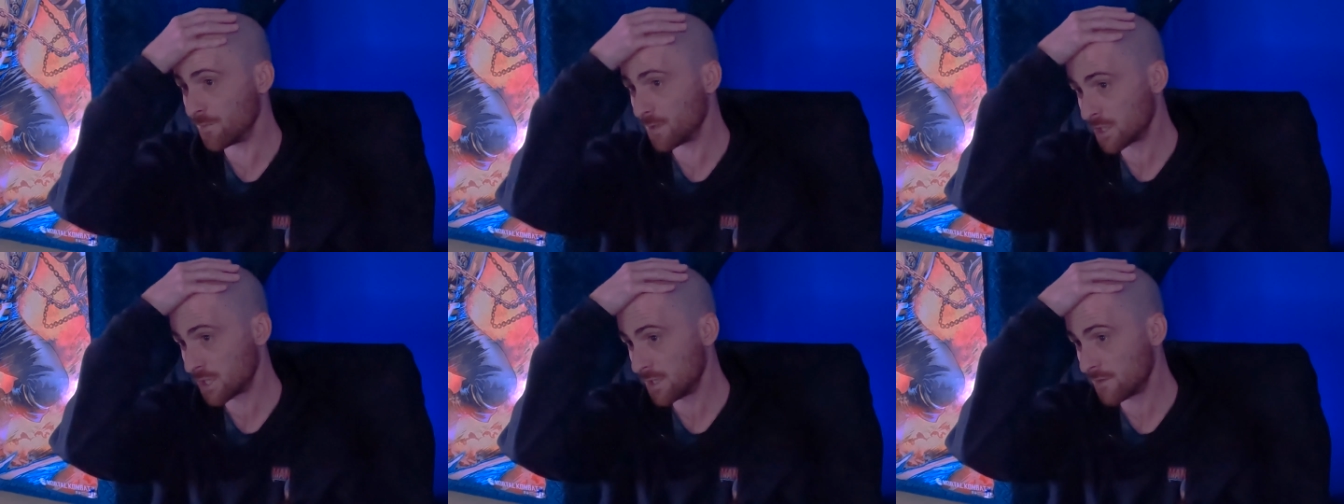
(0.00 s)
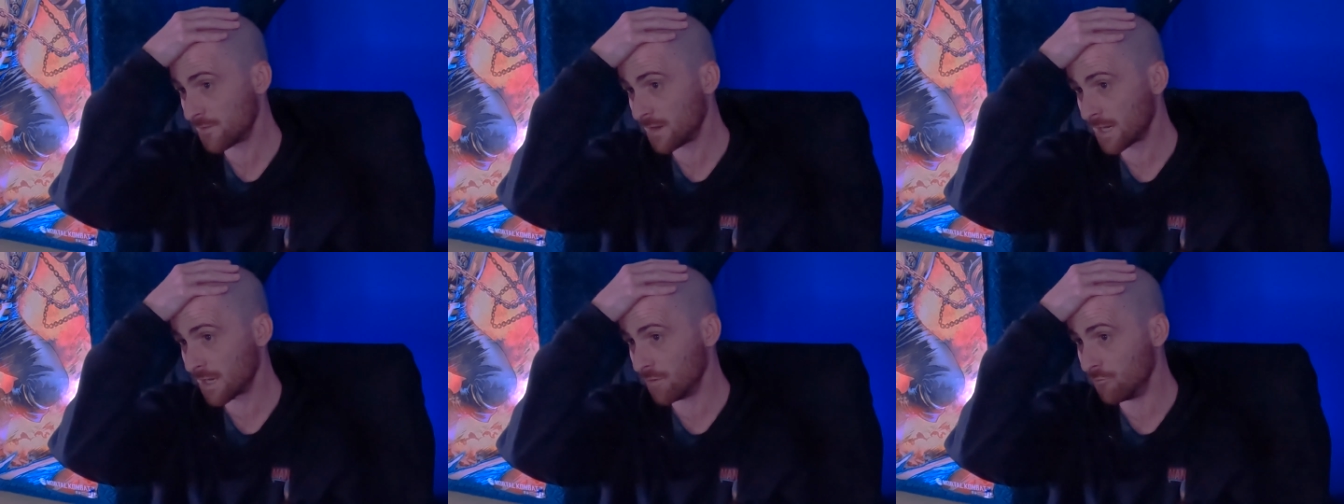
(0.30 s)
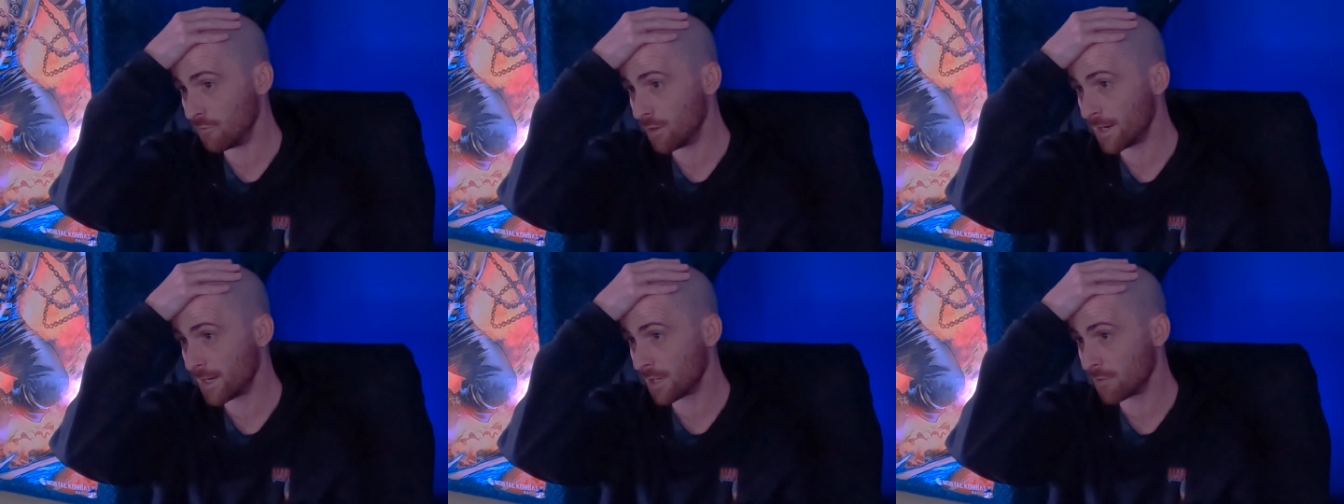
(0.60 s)
but she's
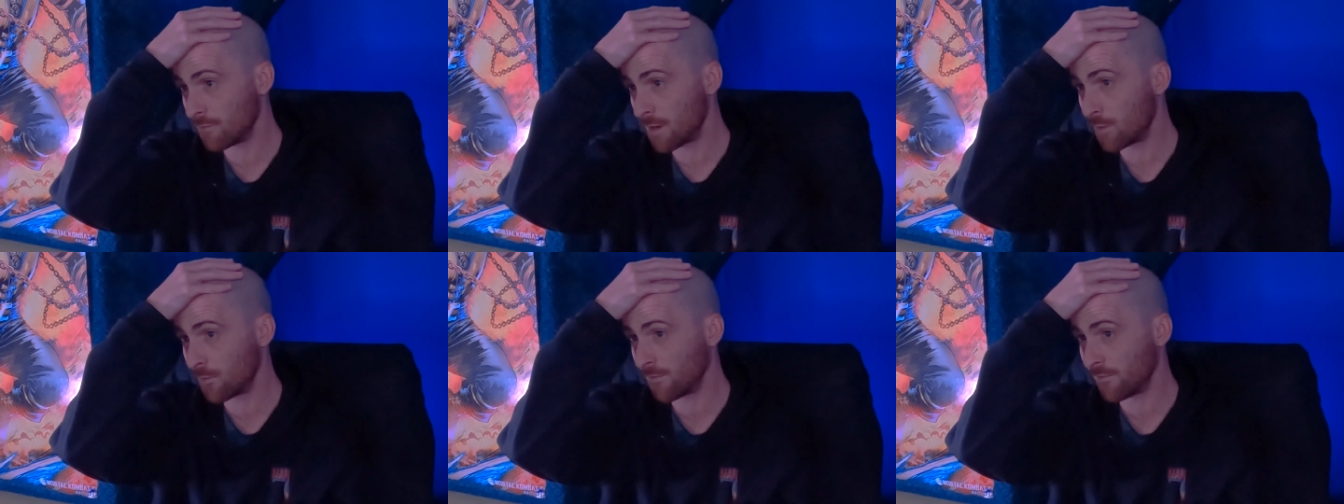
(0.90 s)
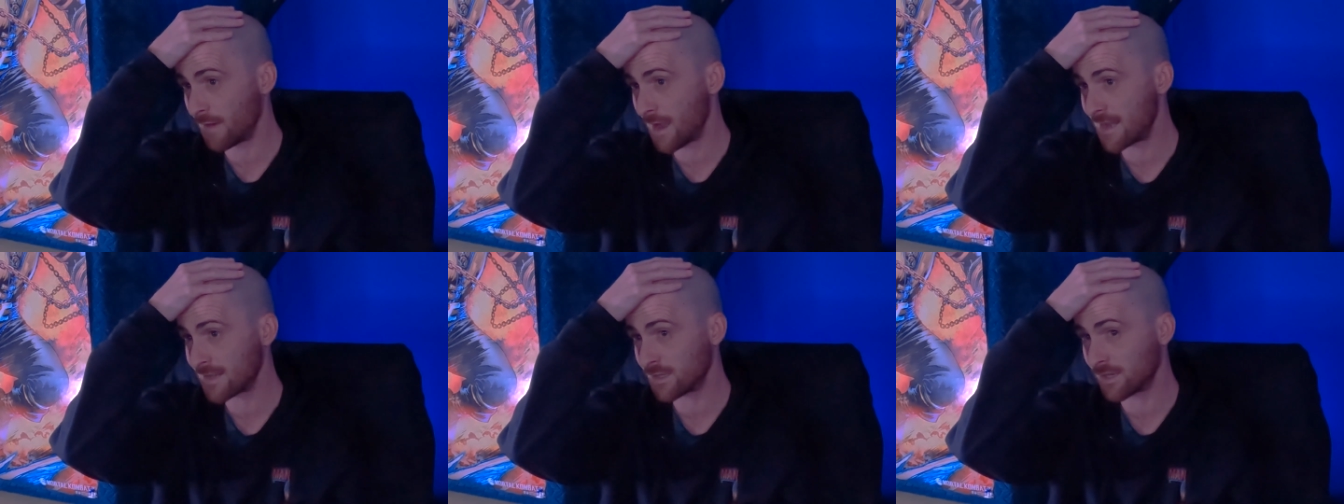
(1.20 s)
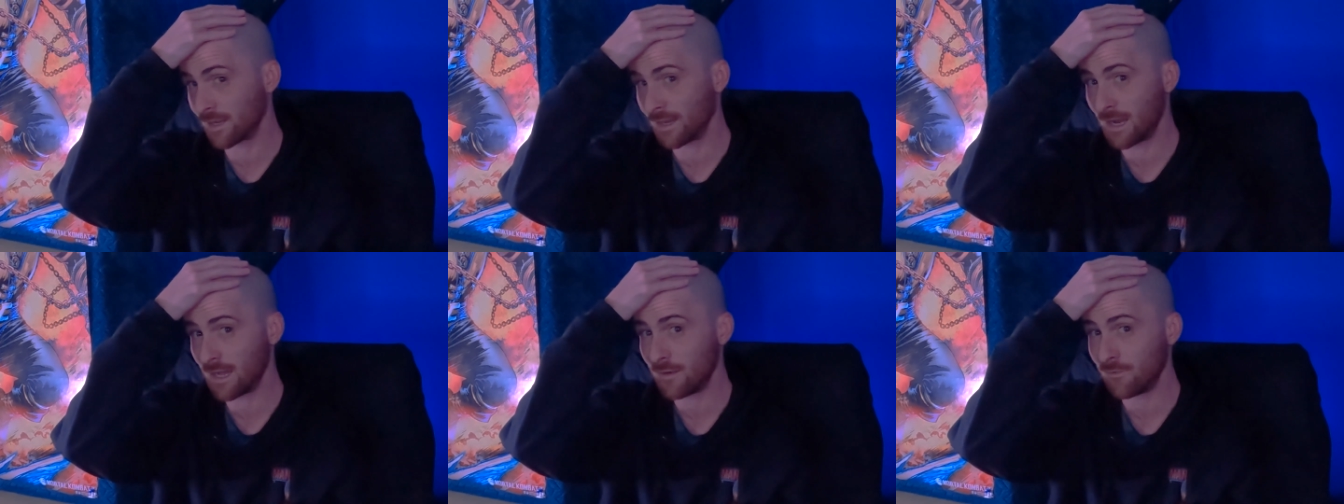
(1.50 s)
fucking running around
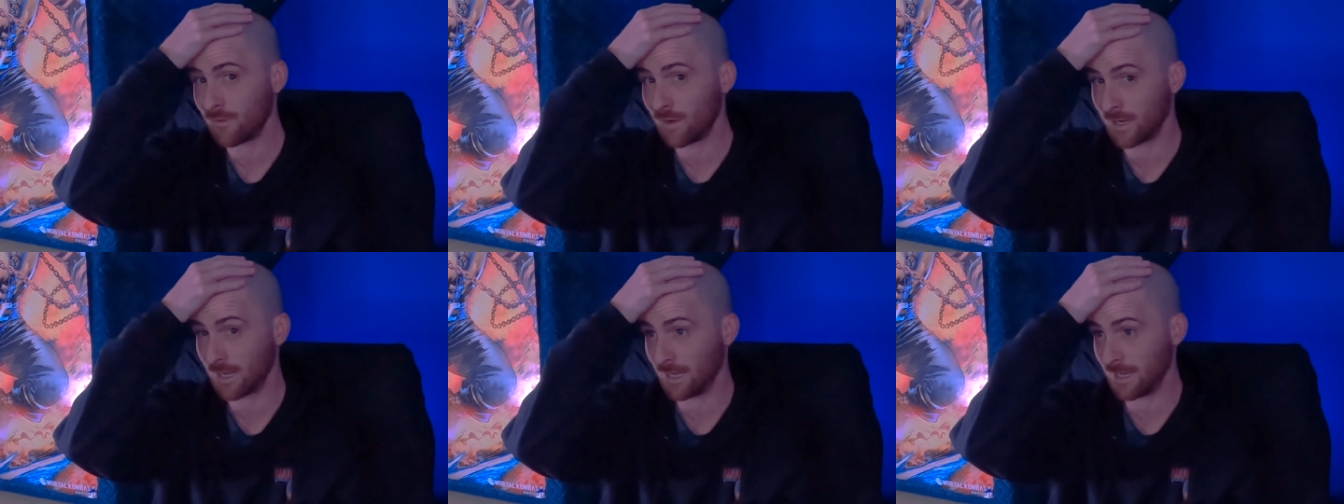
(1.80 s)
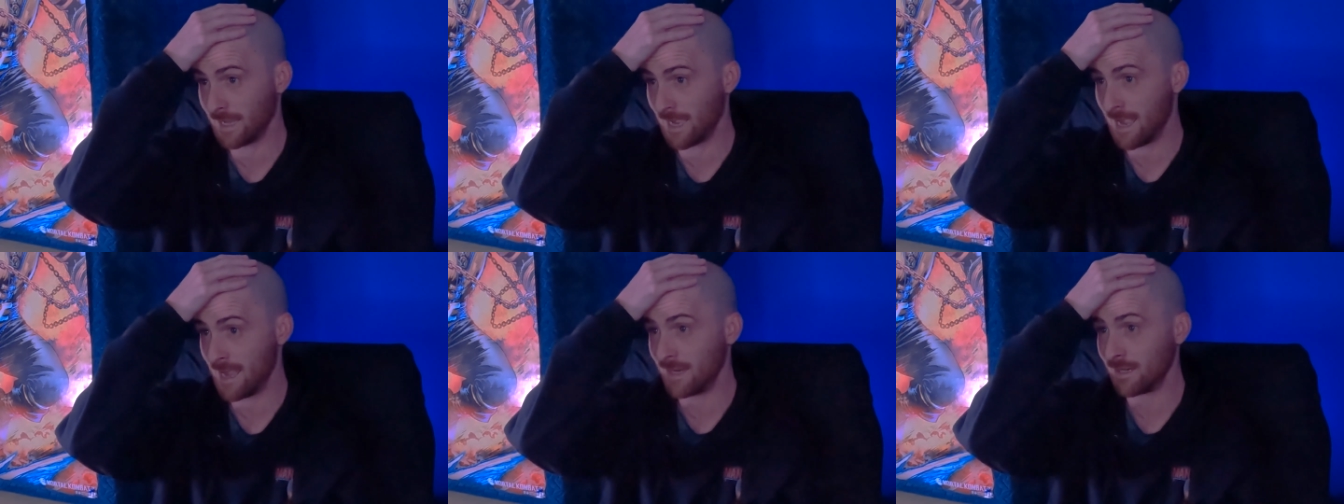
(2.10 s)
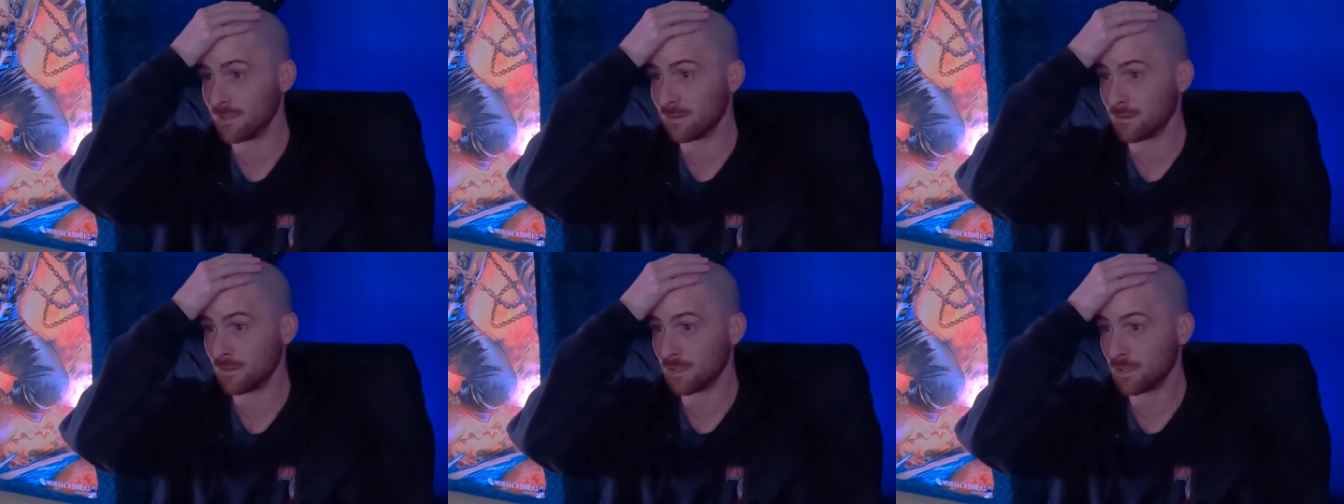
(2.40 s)
faster than I fucking
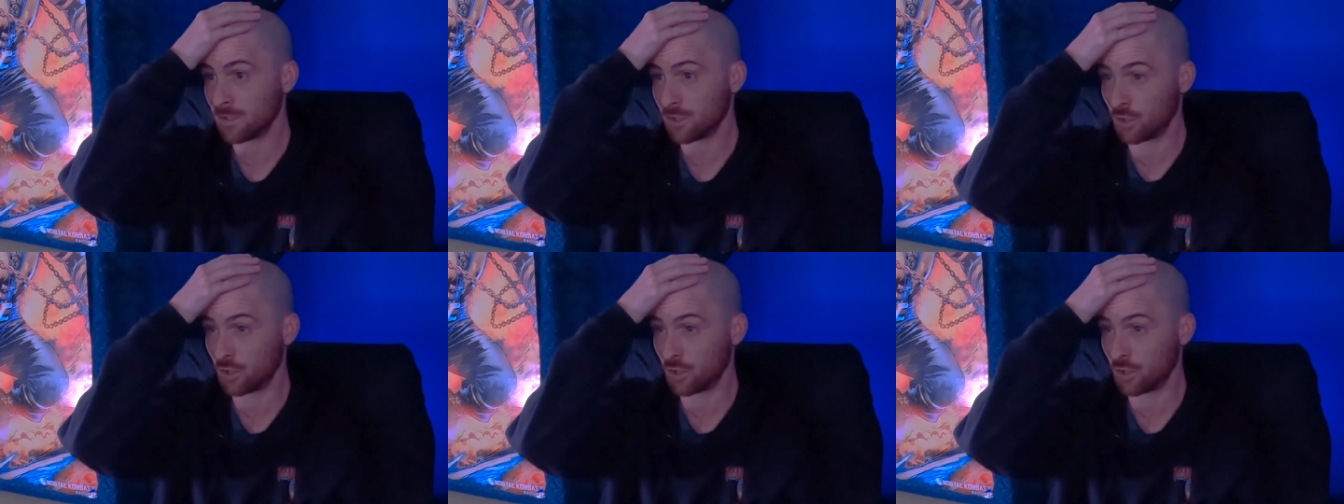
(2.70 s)
can.